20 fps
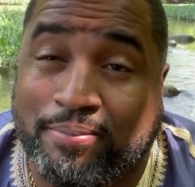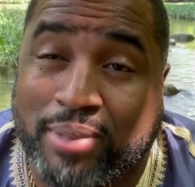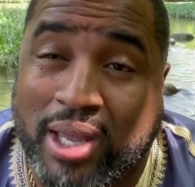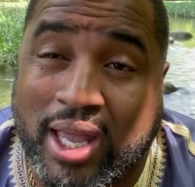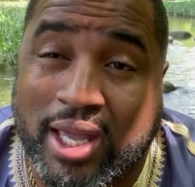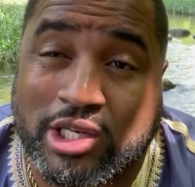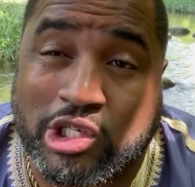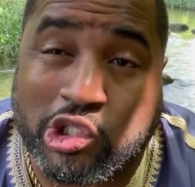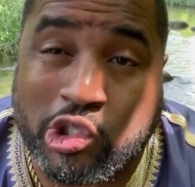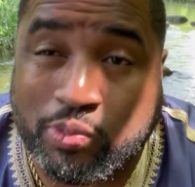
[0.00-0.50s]

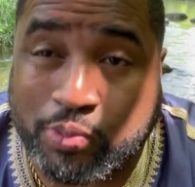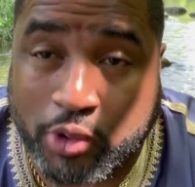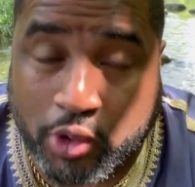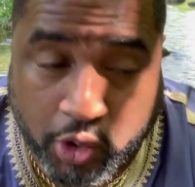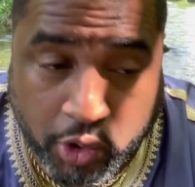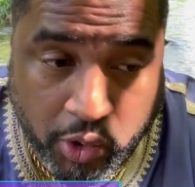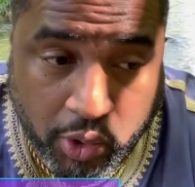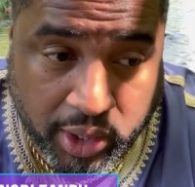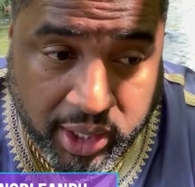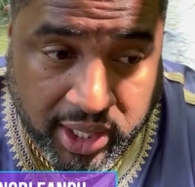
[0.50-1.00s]
bed super
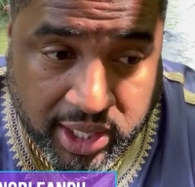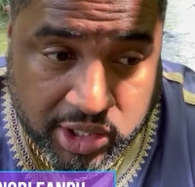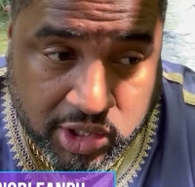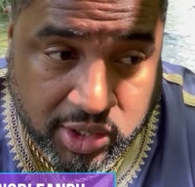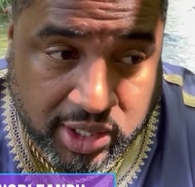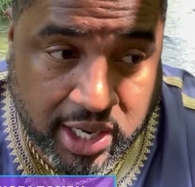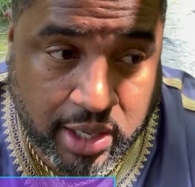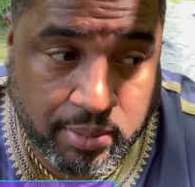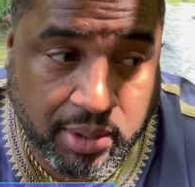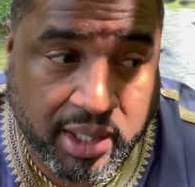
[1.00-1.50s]
early
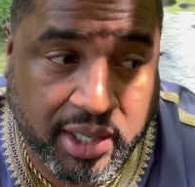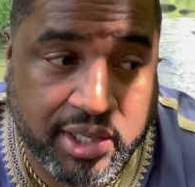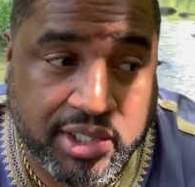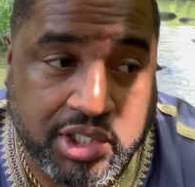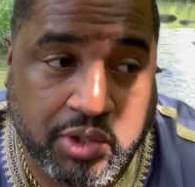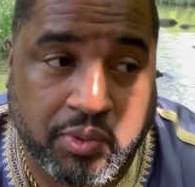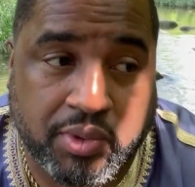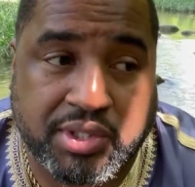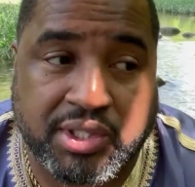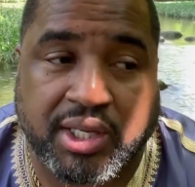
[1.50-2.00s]
yesterday because
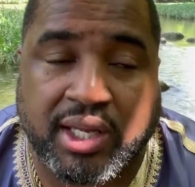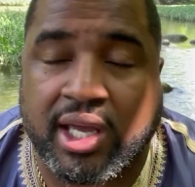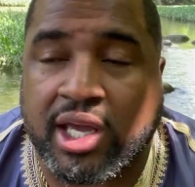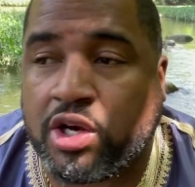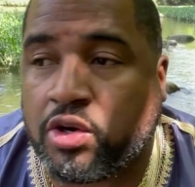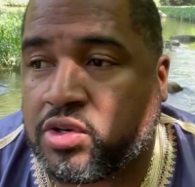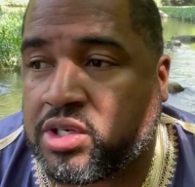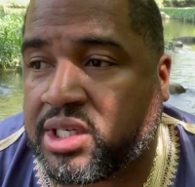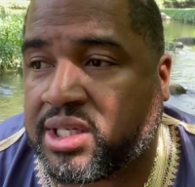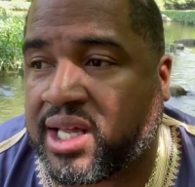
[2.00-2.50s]
it was an
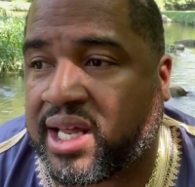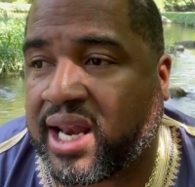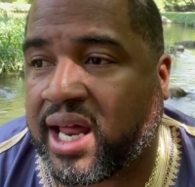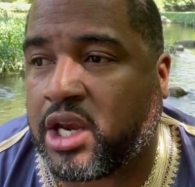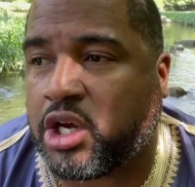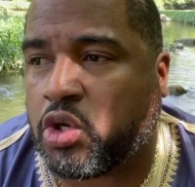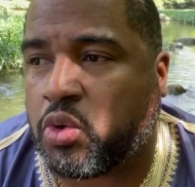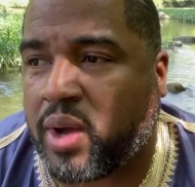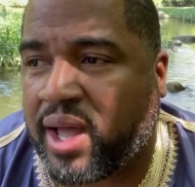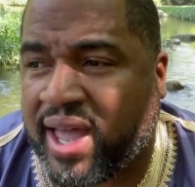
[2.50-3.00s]
energy that I
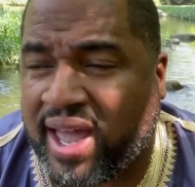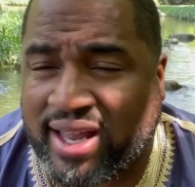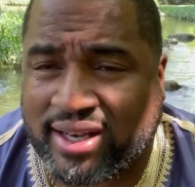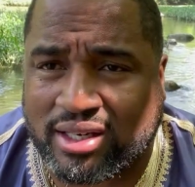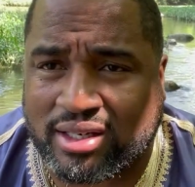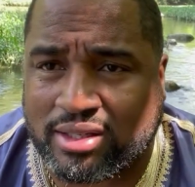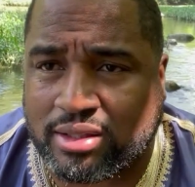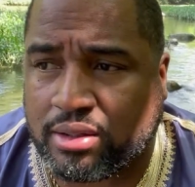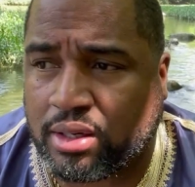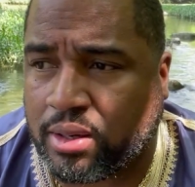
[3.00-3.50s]
knew I had to
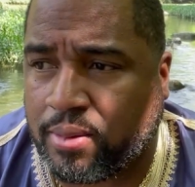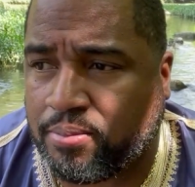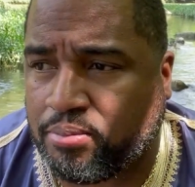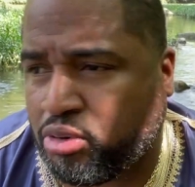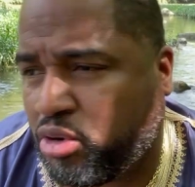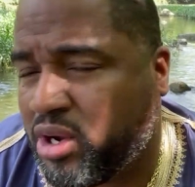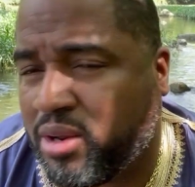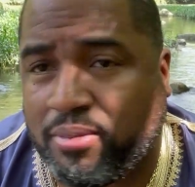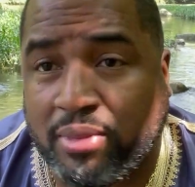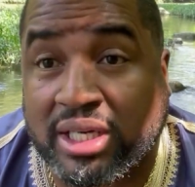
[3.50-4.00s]

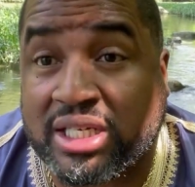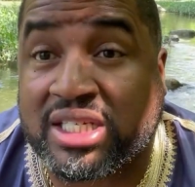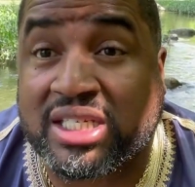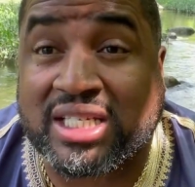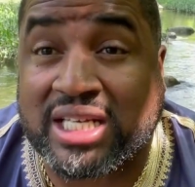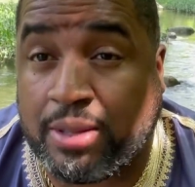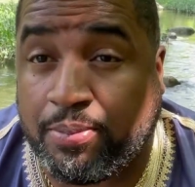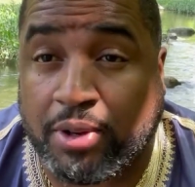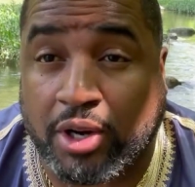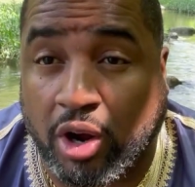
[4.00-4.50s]
pretty much
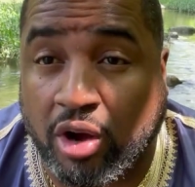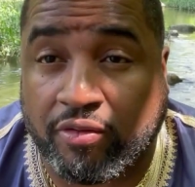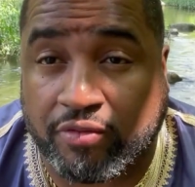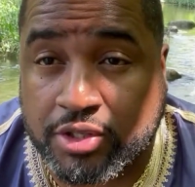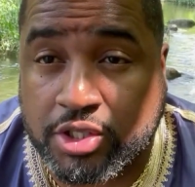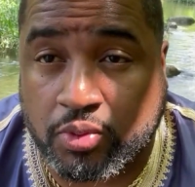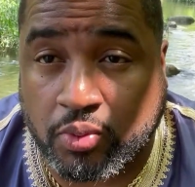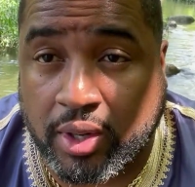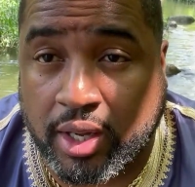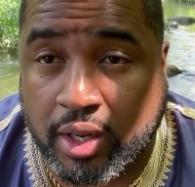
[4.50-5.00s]
sleep it off
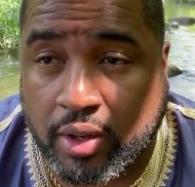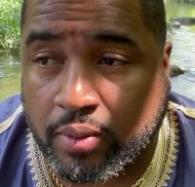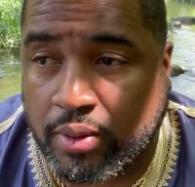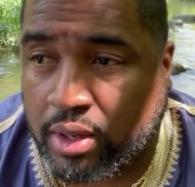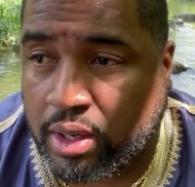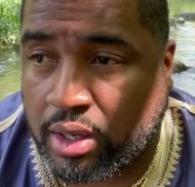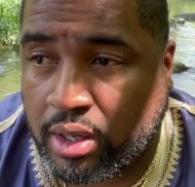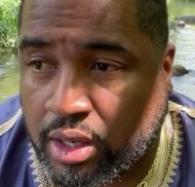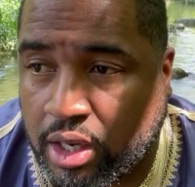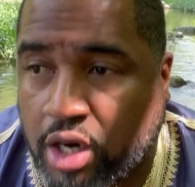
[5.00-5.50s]
as well.
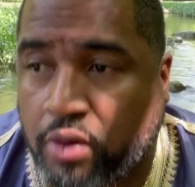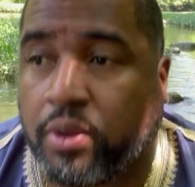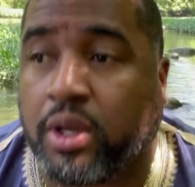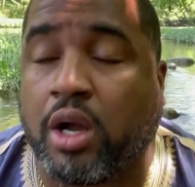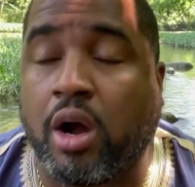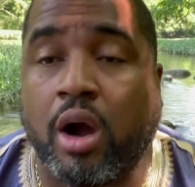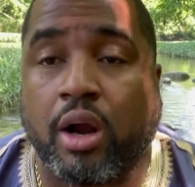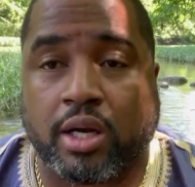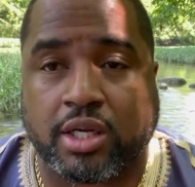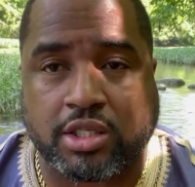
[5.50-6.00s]

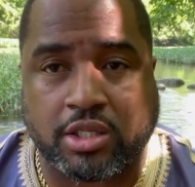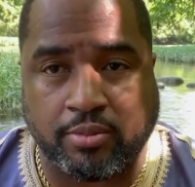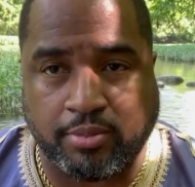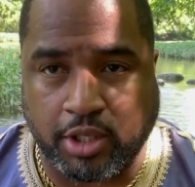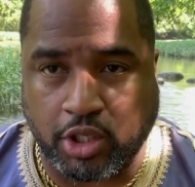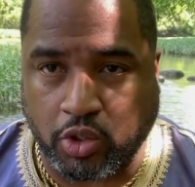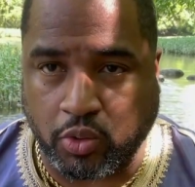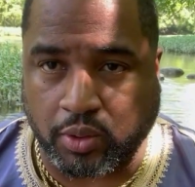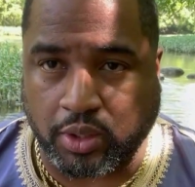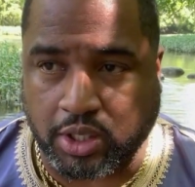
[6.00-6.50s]
Irregardless to me
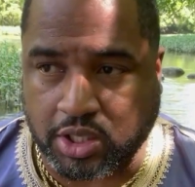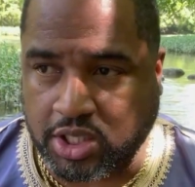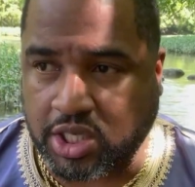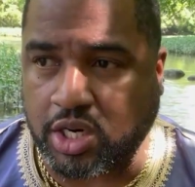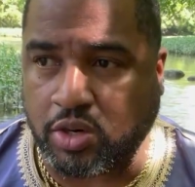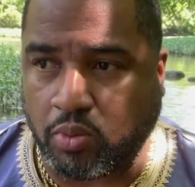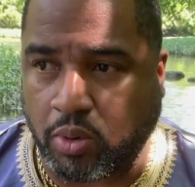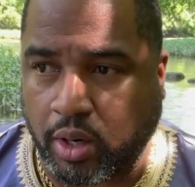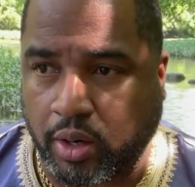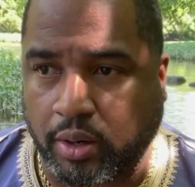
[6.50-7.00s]
doing the
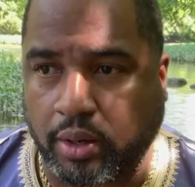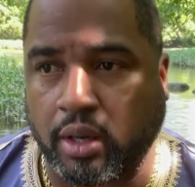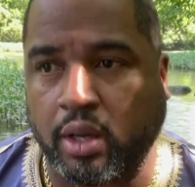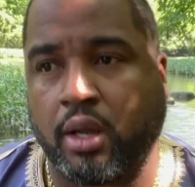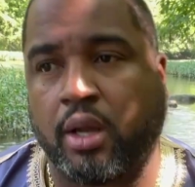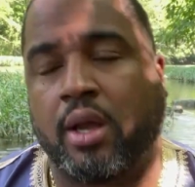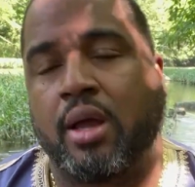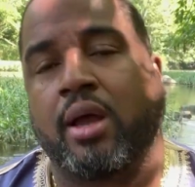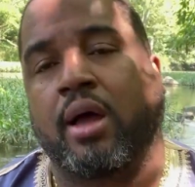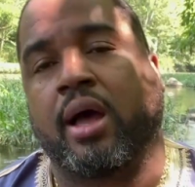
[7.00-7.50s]
chi work,
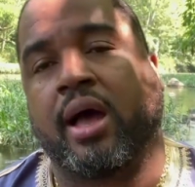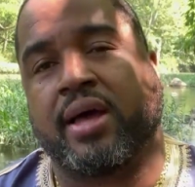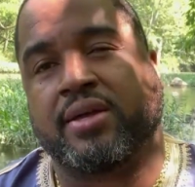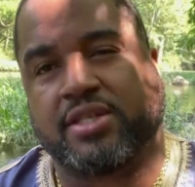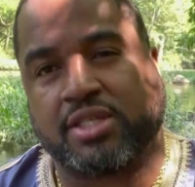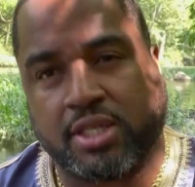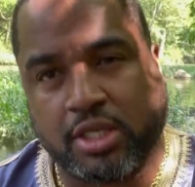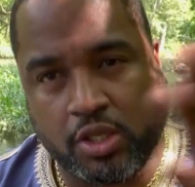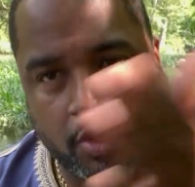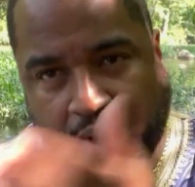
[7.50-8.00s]
I
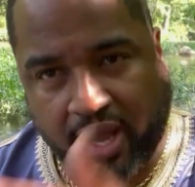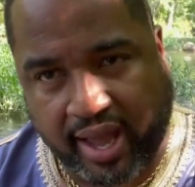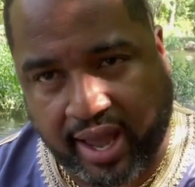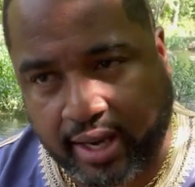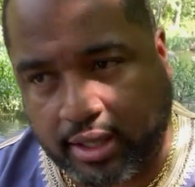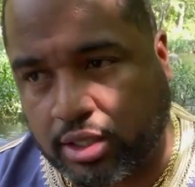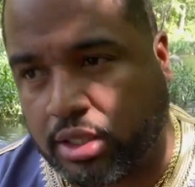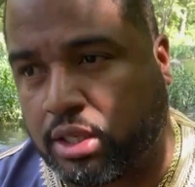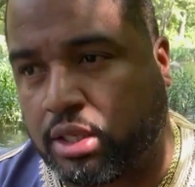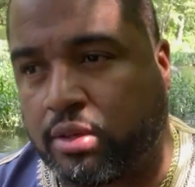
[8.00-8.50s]
still
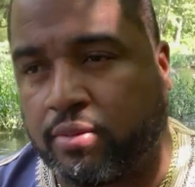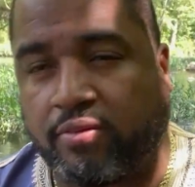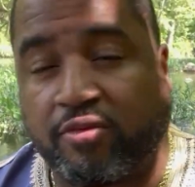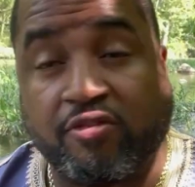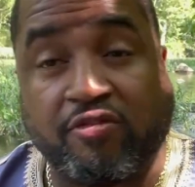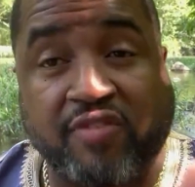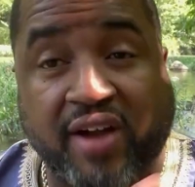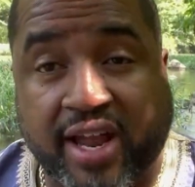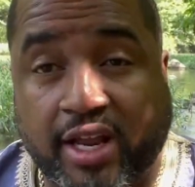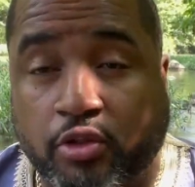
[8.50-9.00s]
had to
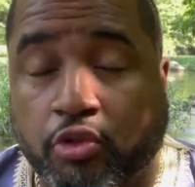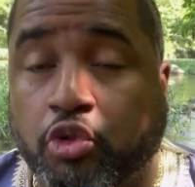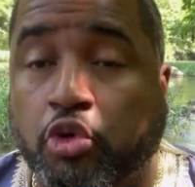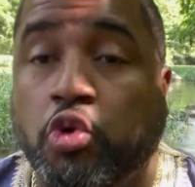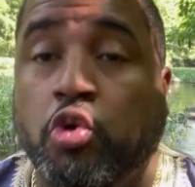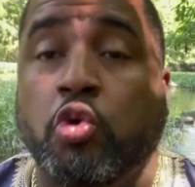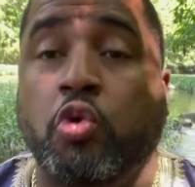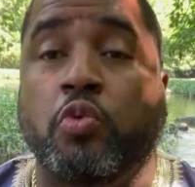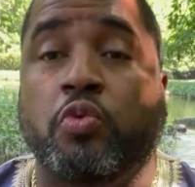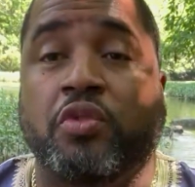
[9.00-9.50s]
fight
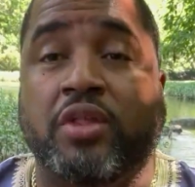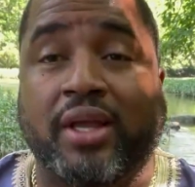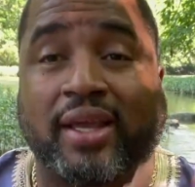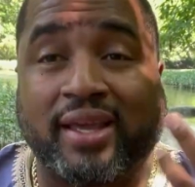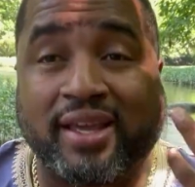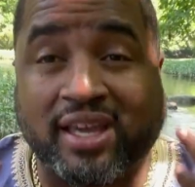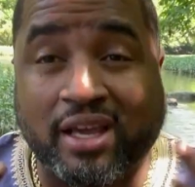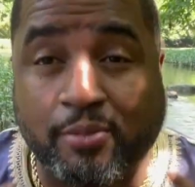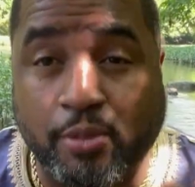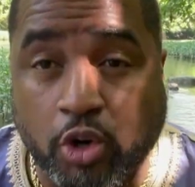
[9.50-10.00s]
through the
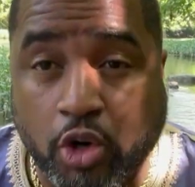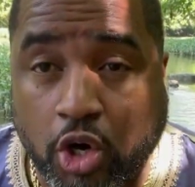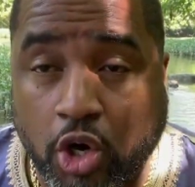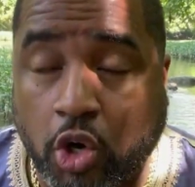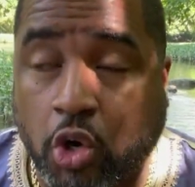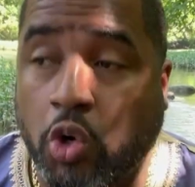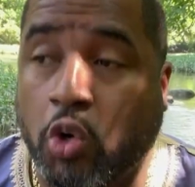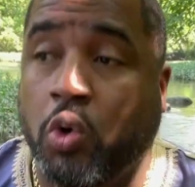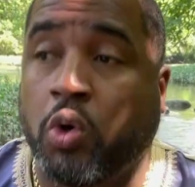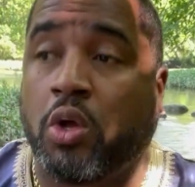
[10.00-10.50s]

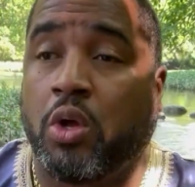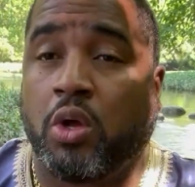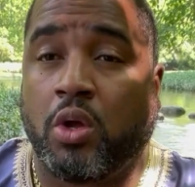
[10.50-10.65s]
chemical